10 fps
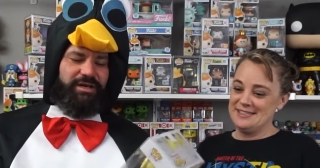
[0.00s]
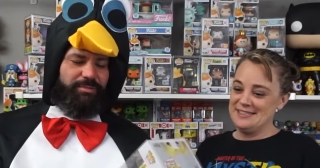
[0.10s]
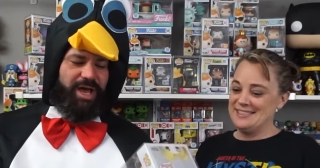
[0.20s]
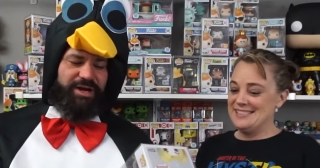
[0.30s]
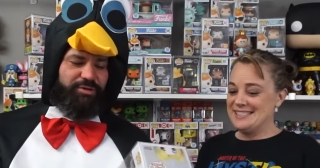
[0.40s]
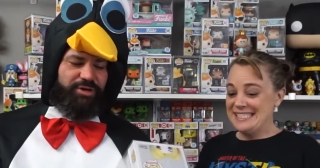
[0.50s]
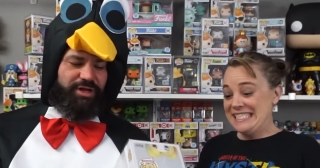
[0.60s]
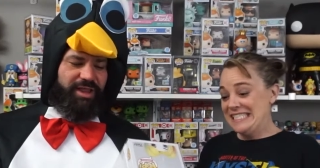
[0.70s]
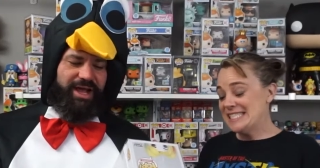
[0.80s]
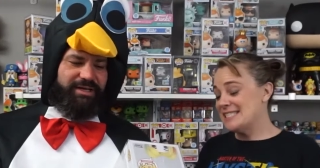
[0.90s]
Speaker 1: Um, I don't
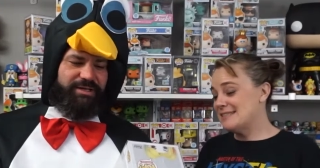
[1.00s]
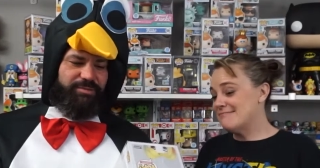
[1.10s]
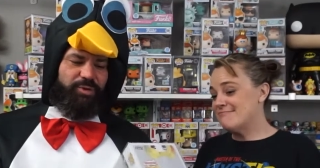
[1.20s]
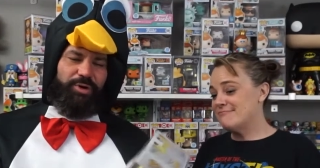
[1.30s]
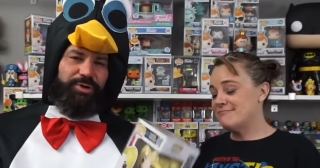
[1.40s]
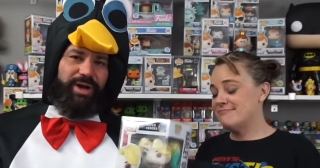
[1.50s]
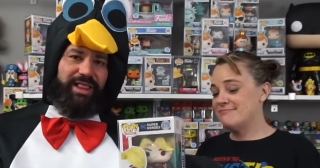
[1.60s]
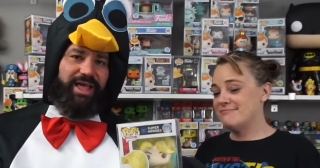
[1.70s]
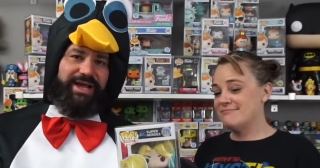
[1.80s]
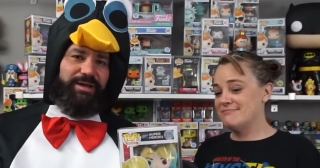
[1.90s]
collect them, nor do I
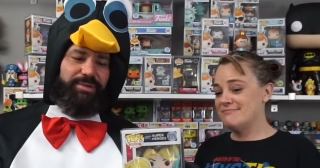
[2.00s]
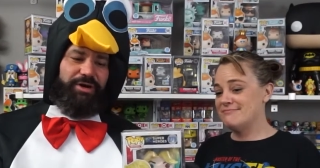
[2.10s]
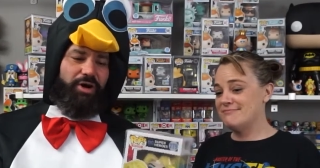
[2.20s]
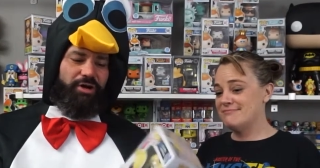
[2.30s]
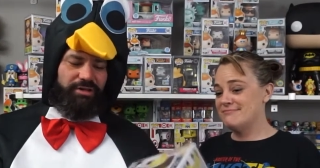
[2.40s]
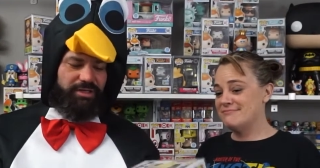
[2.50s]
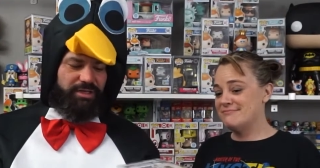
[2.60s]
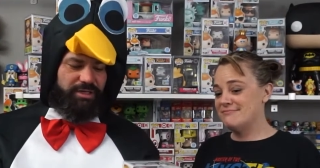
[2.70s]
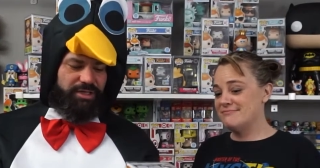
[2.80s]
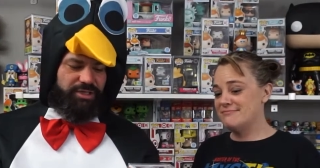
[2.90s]
like them at all.
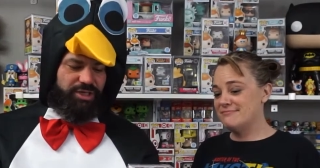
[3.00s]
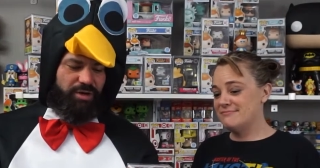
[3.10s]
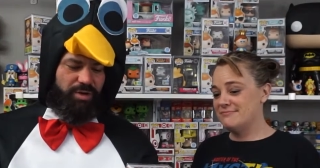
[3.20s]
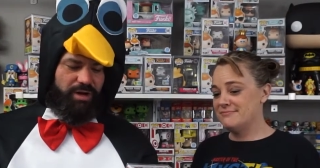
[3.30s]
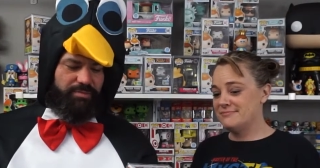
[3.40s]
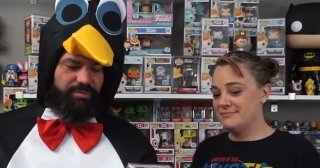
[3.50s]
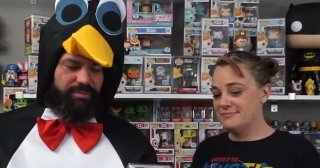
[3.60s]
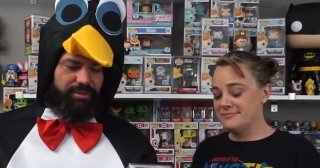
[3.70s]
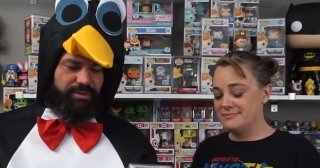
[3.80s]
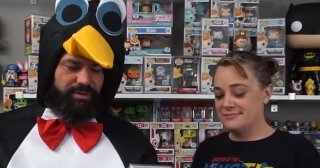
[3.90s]
So um,
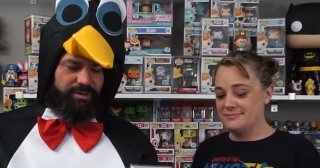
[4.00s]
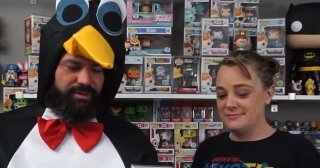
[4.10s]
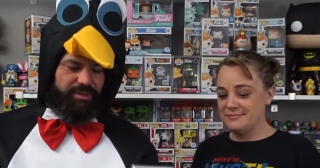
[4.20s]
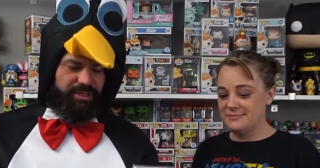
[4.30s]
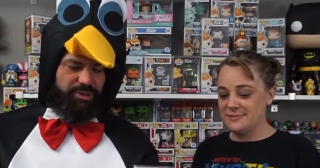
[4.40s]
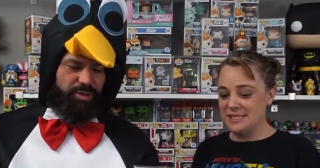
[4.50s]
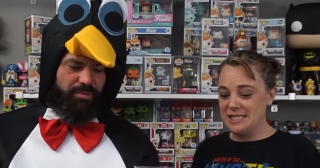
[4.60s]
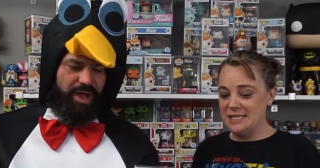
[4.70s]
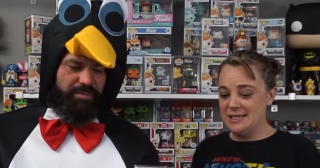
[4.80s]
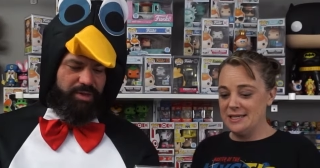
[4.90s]
this
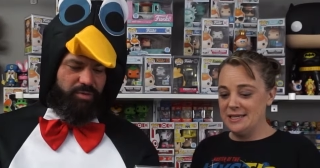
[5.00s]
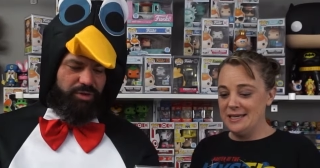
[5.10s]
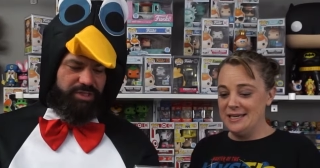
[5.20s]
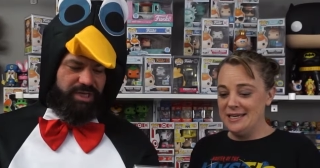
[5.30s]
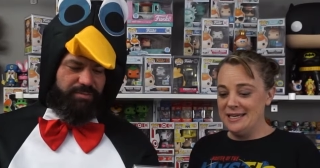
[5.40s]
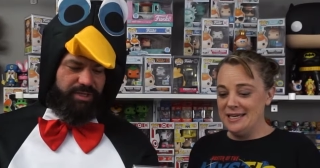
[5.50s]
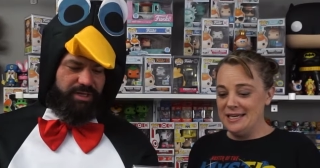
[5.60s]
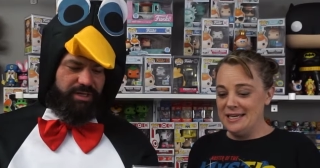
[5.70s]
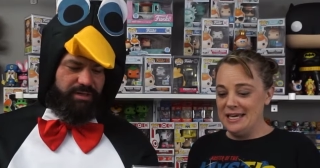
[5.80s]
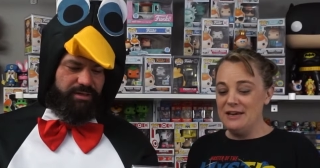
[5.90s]
one might be worth
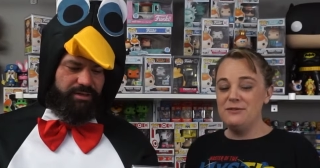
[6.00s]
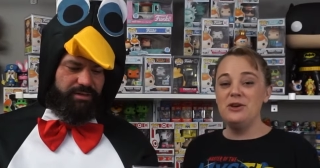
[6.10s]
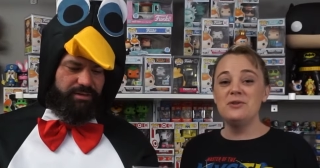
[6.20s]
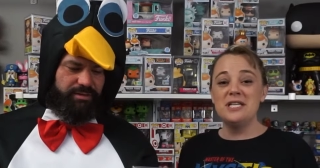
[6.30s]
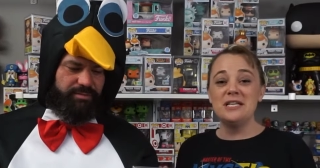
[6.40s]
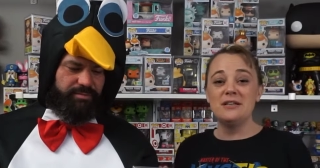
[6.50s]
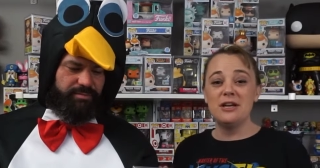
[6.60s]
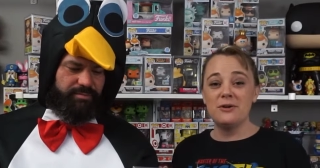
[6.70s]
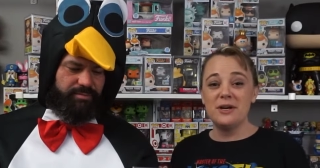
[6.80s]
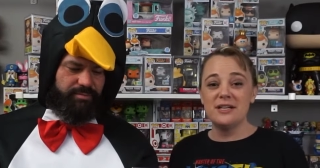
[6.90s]
something.
Speaker 2: If you didn't
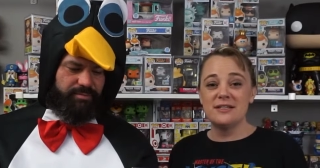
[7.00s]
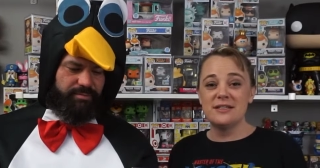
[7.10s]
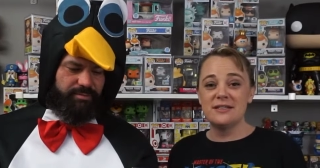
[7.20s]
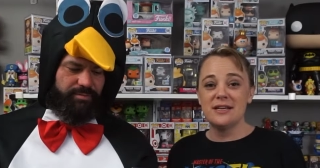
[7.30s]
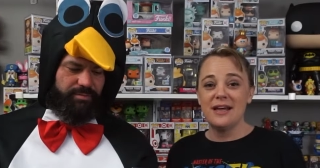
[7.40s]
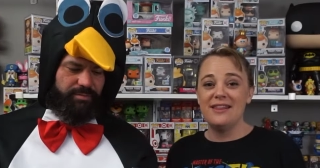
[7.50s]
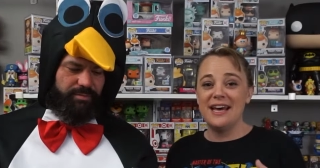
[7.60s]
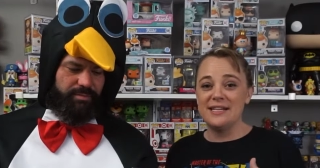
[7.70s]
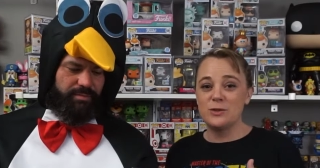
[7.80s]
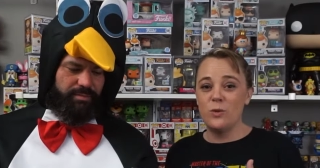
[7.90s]
notice,
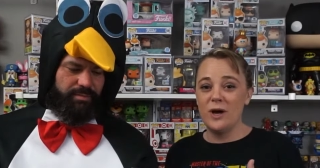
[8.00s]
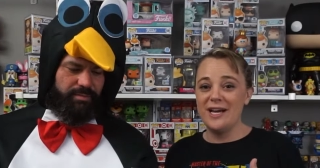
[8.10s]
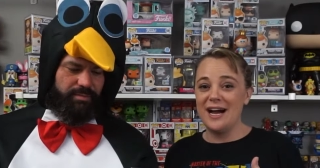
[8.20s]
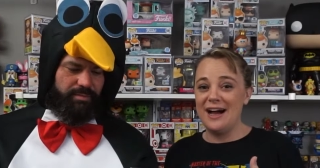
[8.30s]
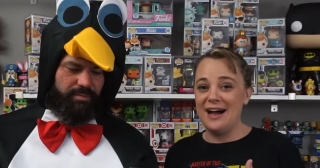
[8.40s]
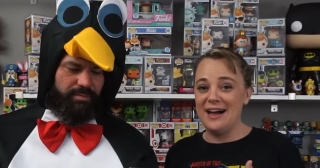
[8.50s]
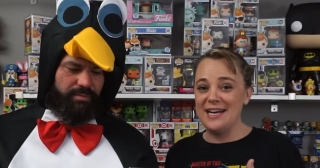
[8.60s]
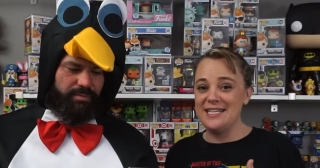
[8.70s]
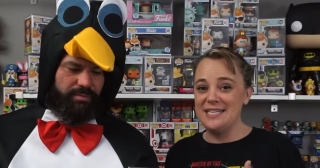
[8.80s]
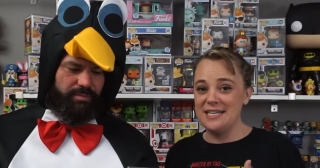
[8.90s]
that's why
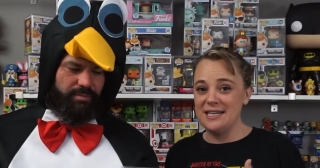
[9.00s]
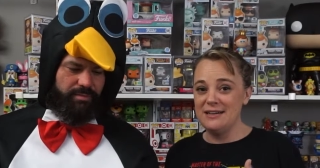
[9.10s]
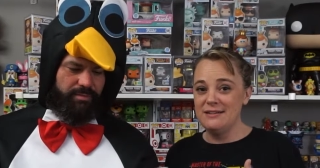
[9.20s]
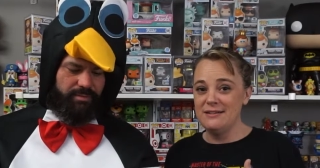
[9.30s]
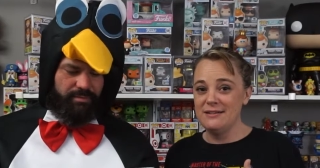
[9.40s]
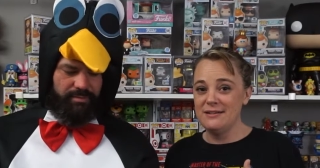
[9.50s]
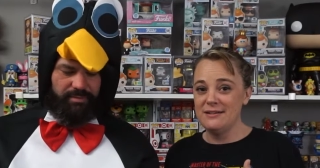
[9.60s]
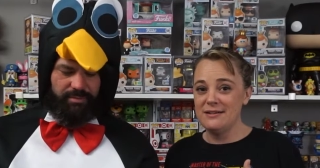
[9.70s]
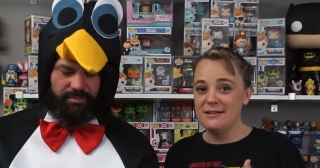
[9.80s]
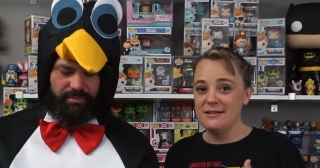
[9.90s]
I did
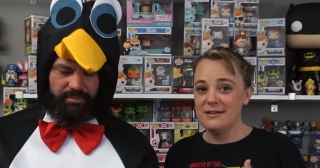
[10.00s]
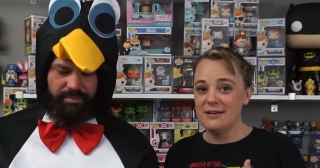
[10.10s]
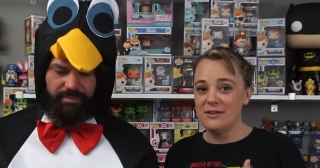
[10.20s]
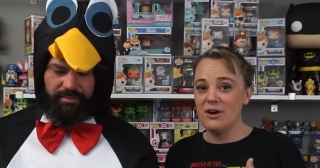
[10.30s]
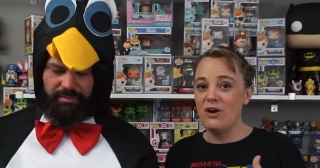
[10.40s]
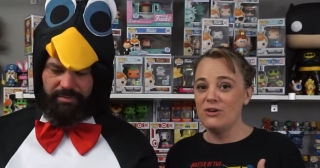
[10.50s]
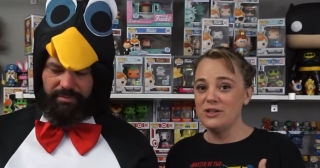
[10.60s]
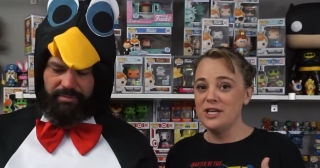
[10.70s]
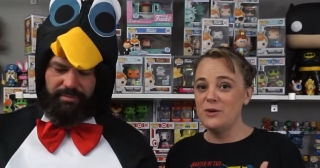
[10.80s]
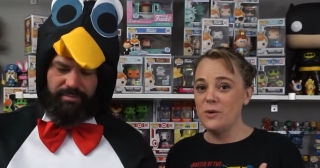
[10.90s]
the
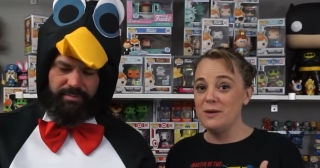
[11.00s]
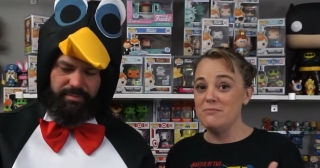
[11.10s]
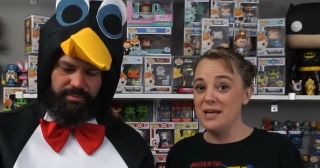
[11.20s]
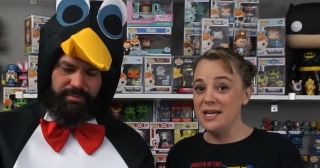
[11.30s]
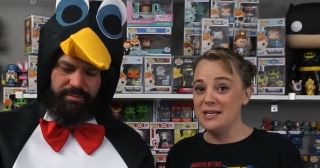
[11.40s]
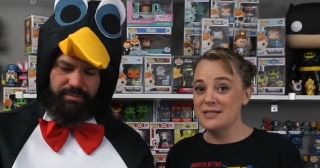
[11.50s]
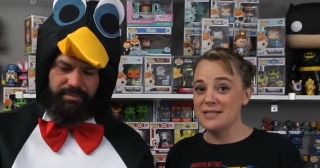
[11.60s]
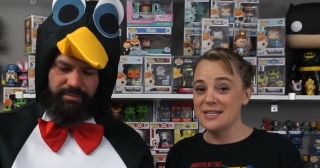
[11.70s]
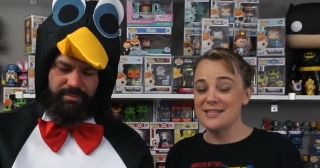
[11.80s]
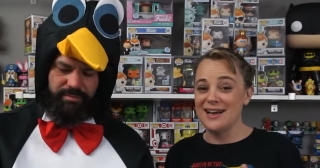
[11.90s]
Harley Quinn minis because